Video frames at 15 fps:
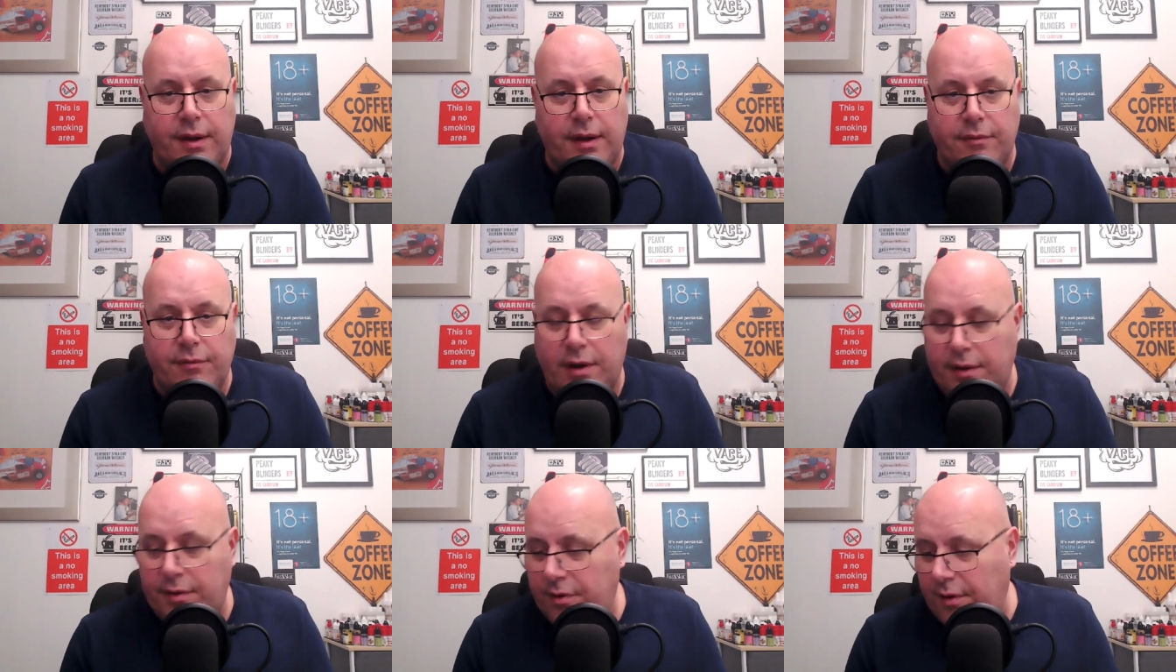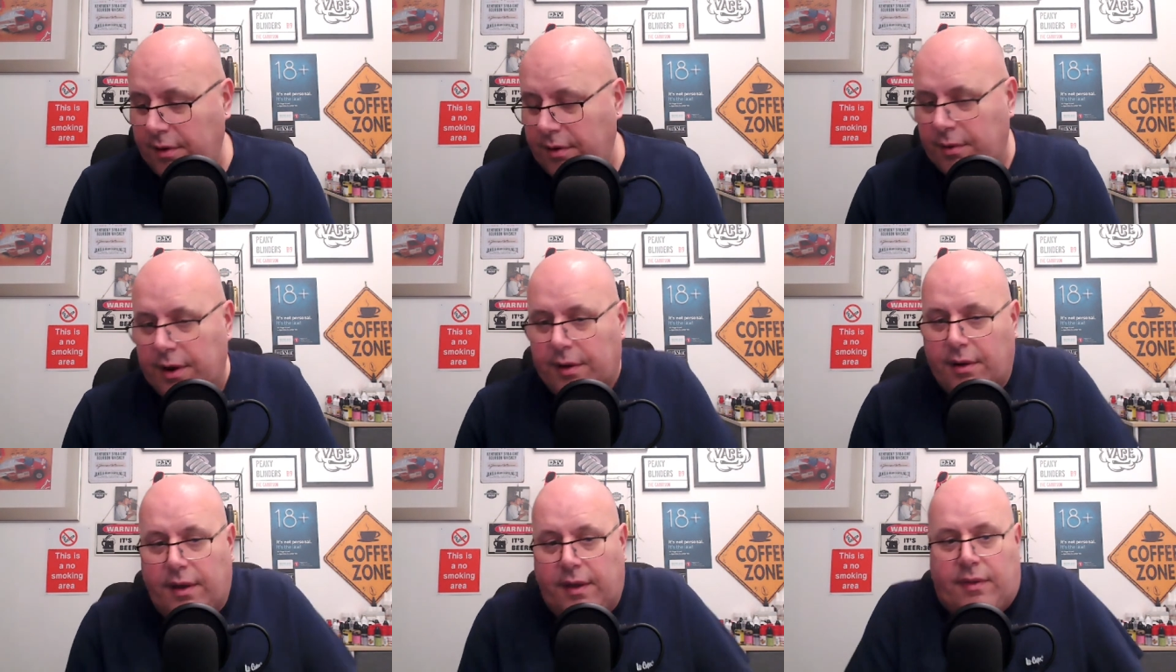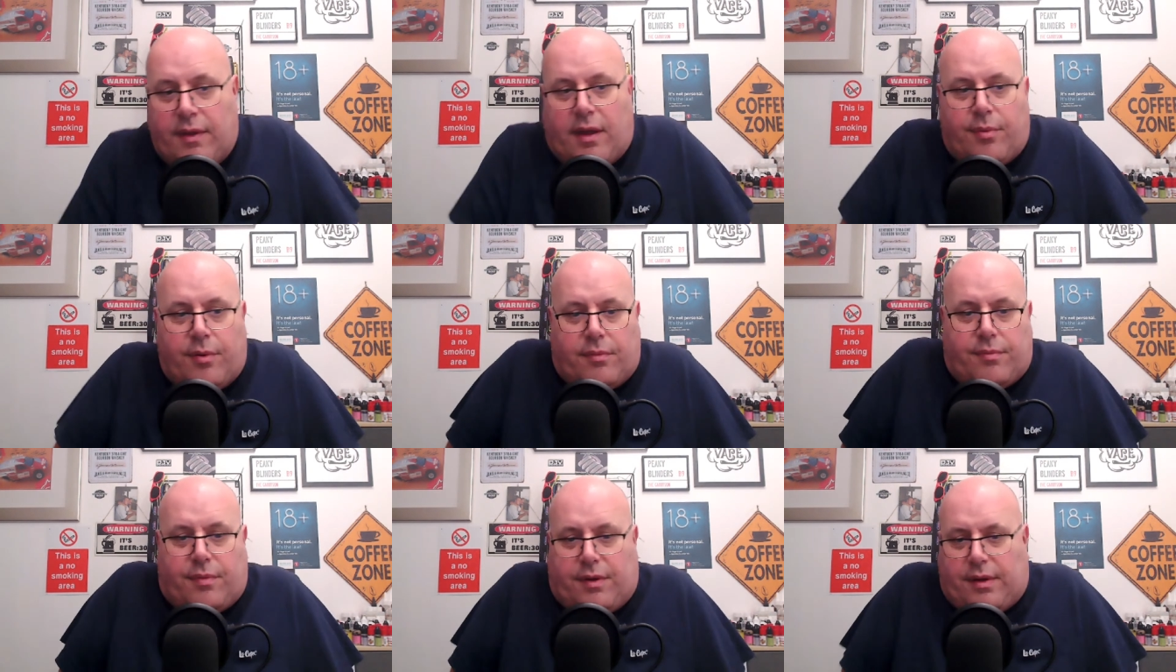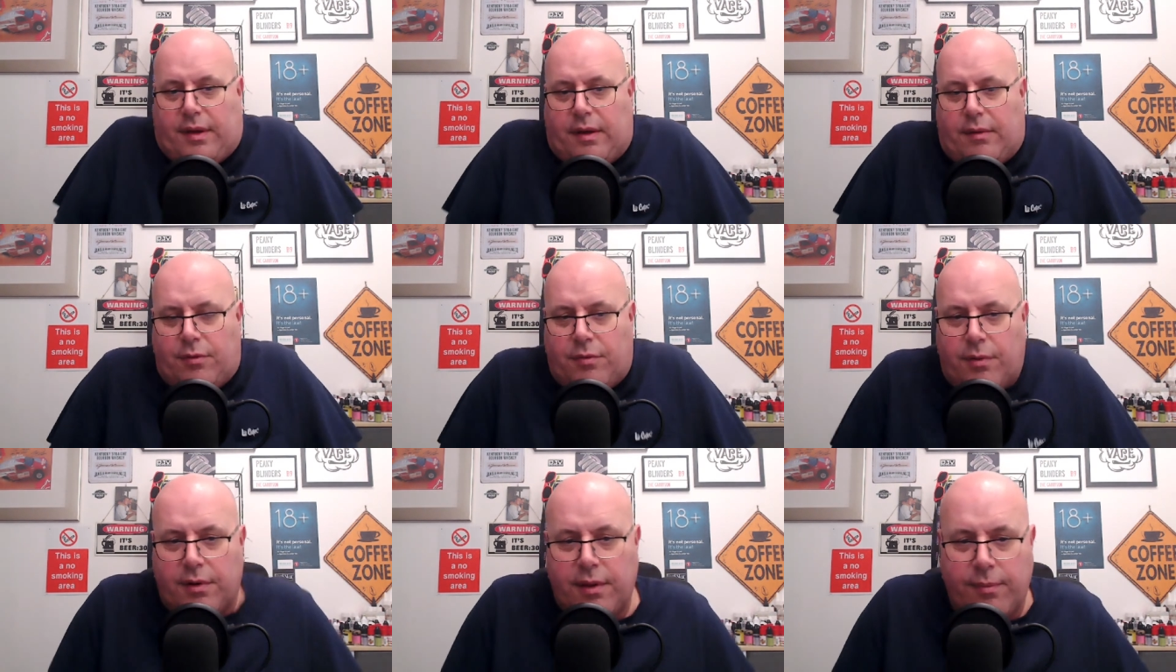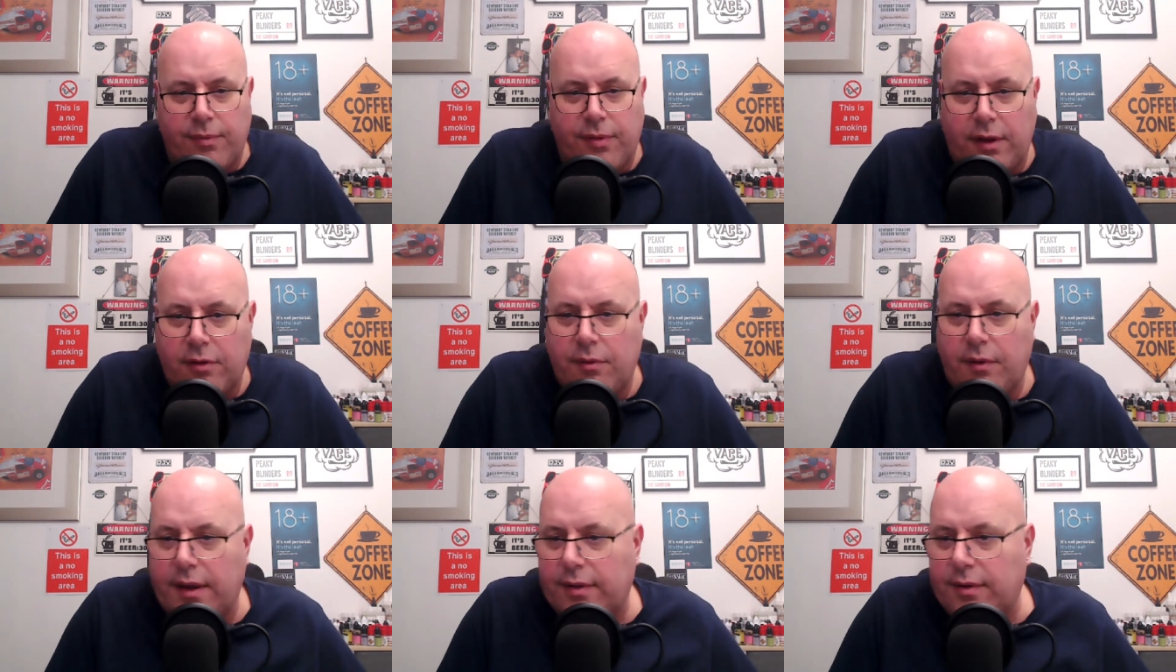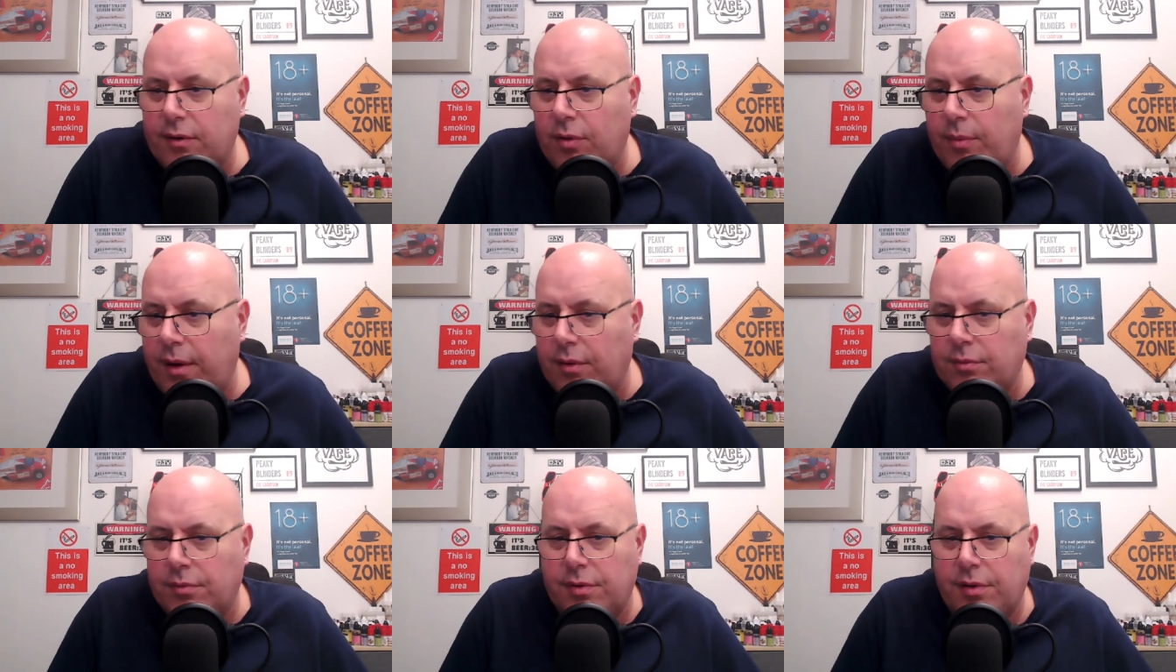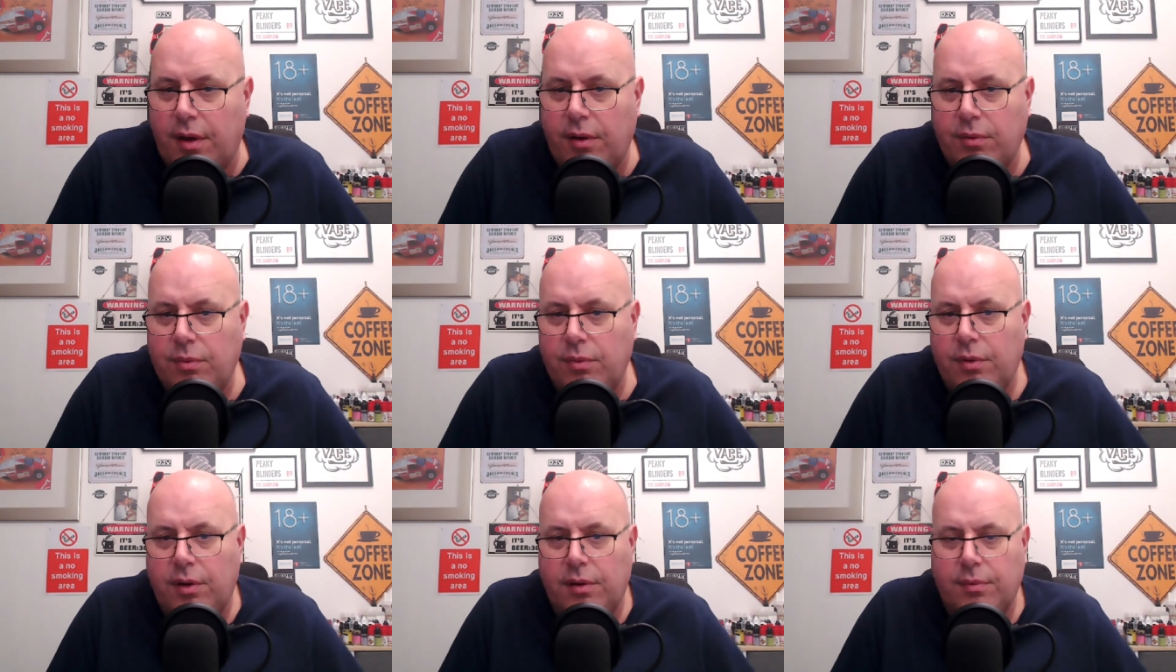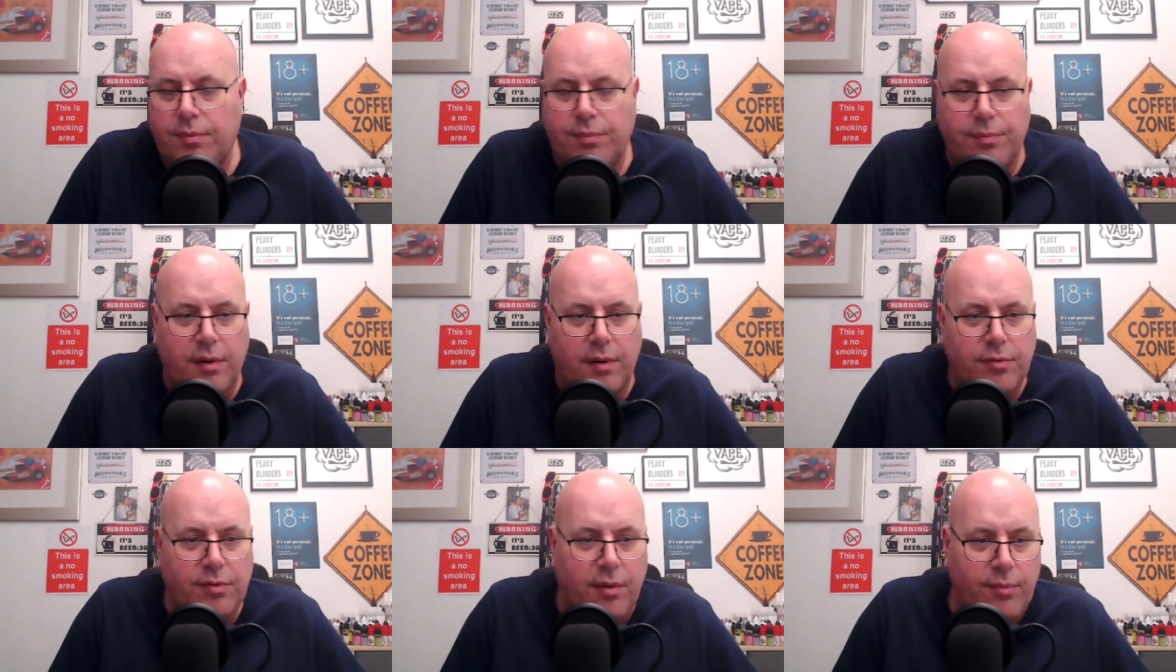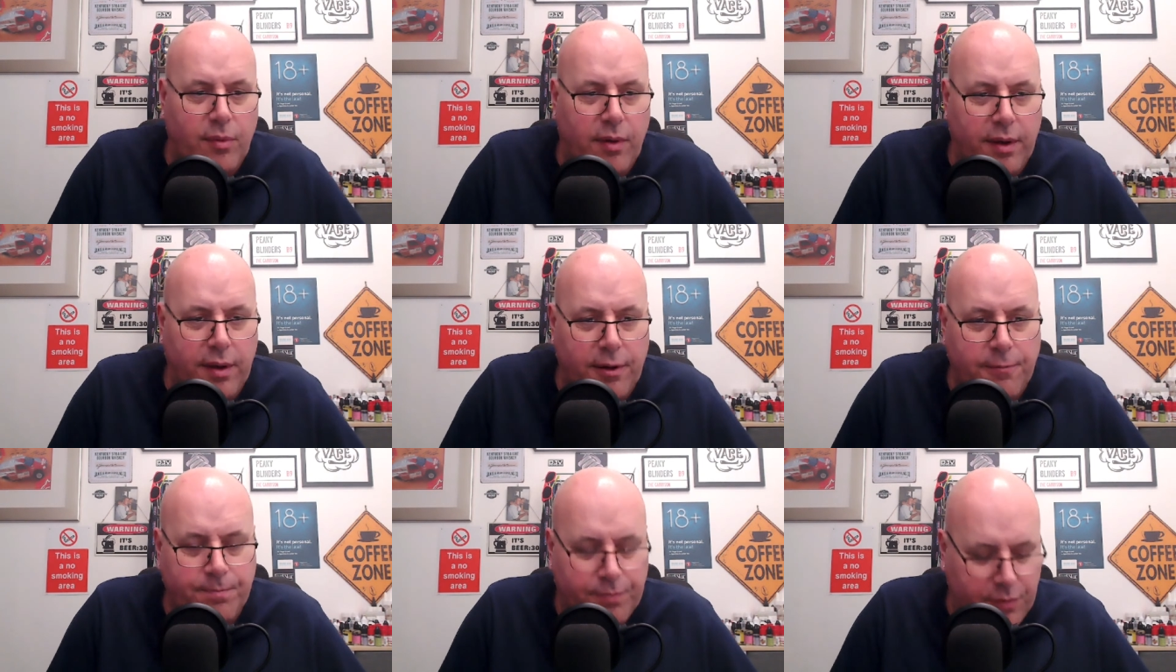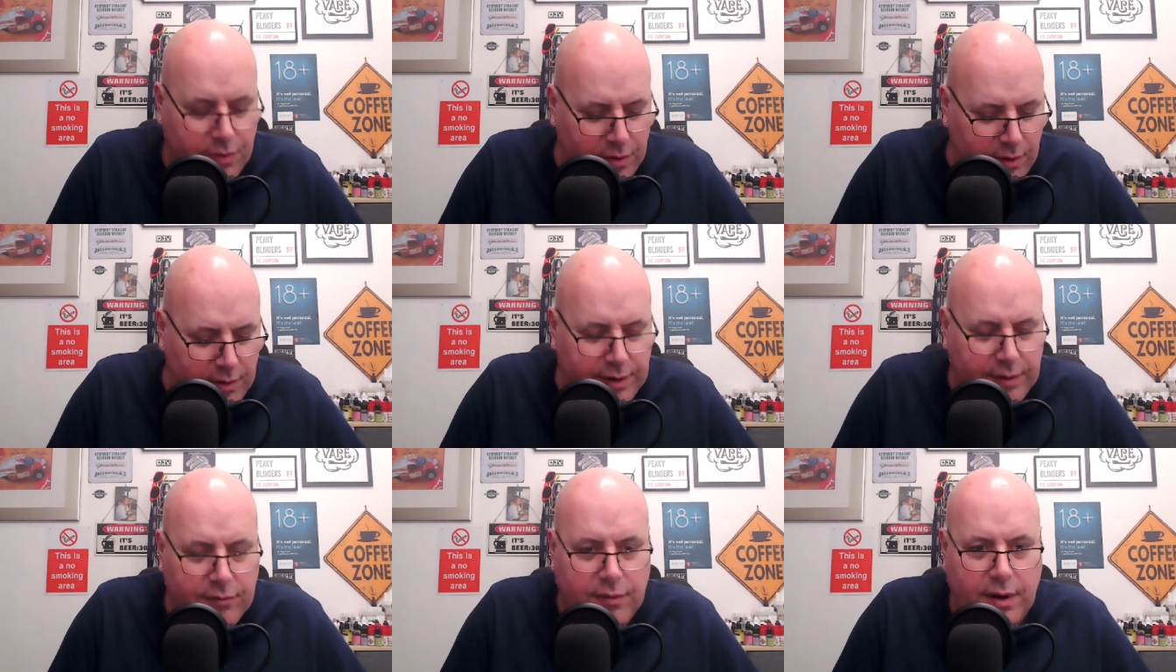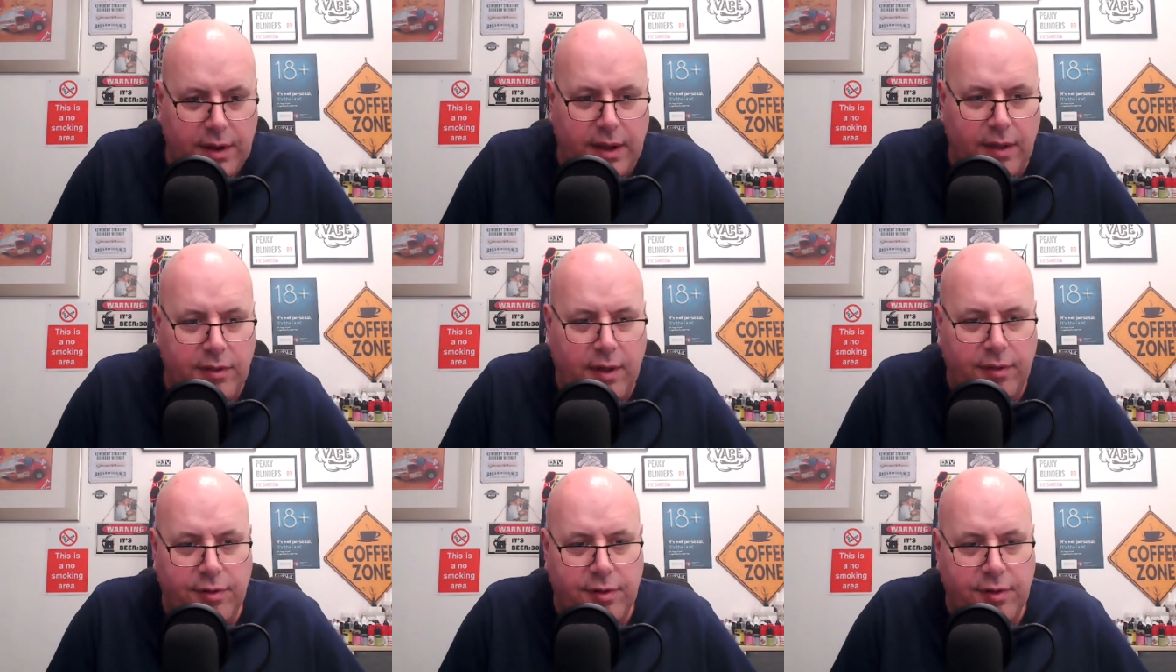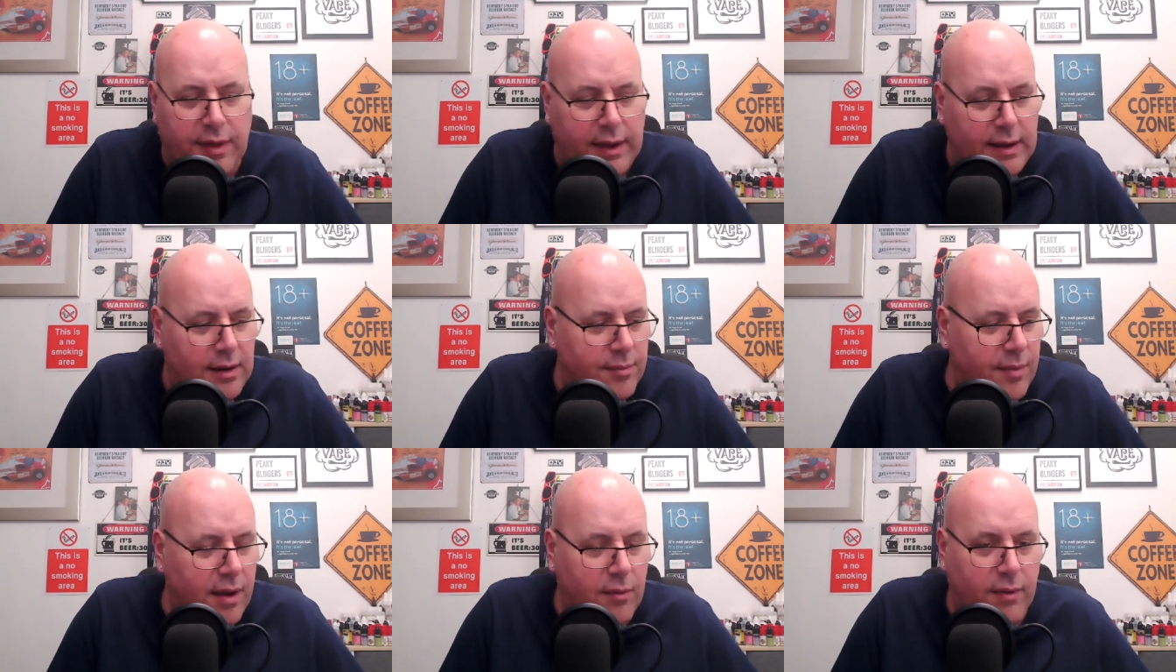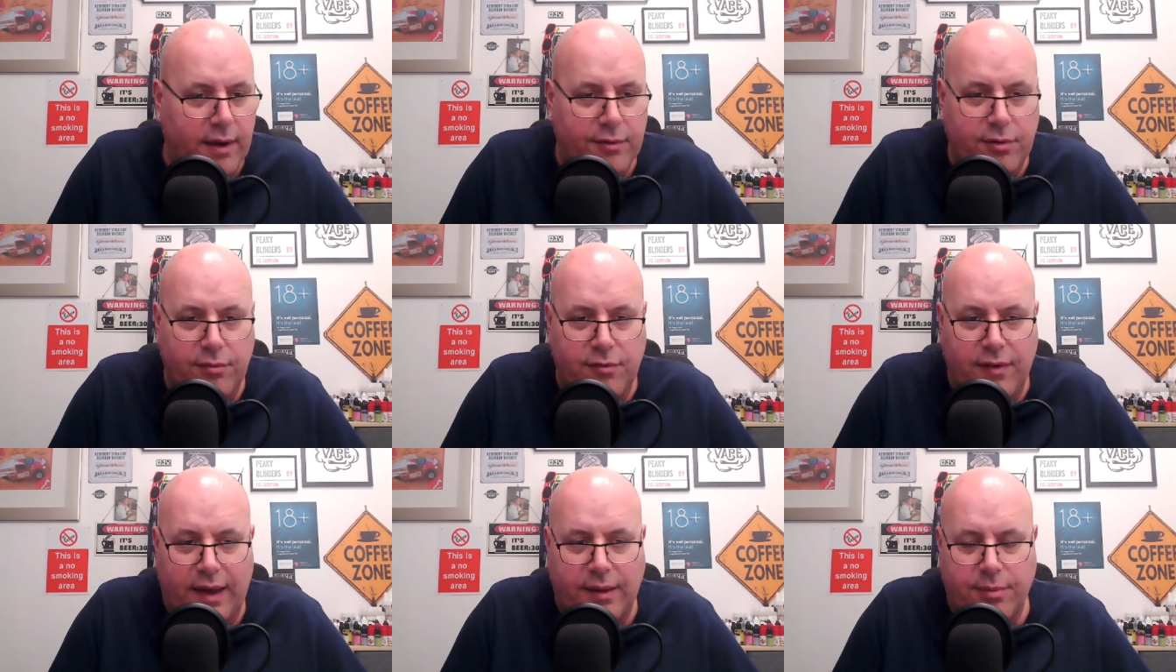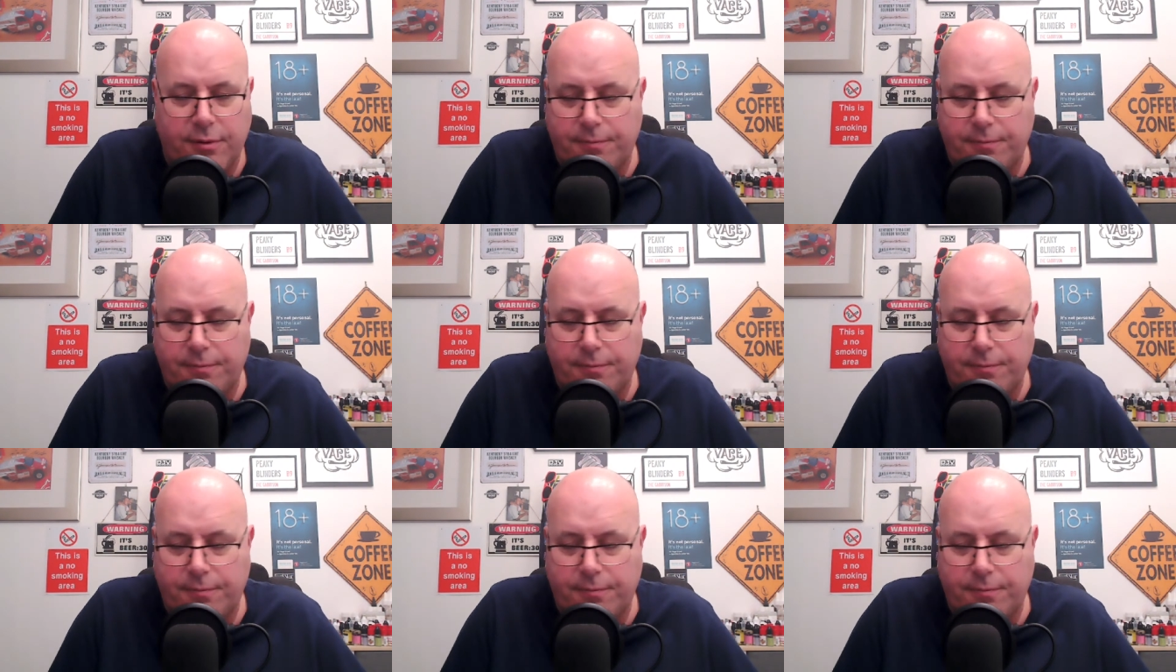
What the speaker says: I really enjoyed it when I got in there, but it was one of them things where I had to come home, so I was on my way home, so I didn't really get a chance to settle. And my wife doesn't vape,